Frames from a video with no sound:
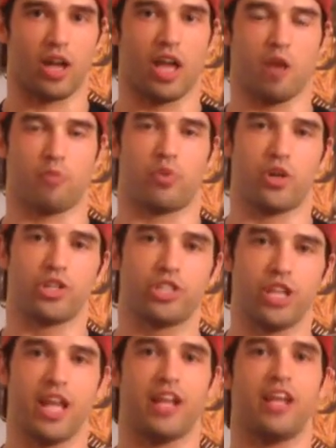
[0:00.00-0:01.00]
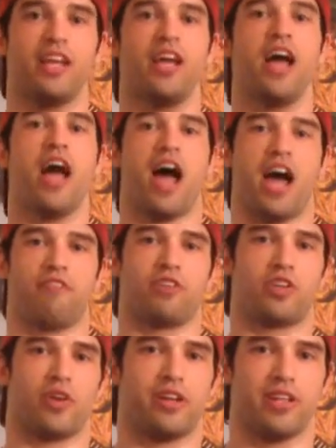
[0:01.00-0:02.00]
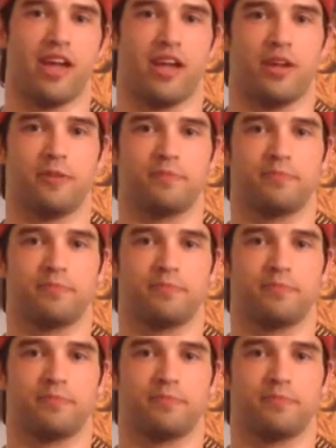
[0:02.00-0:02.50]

I appreciate it. Have a great day.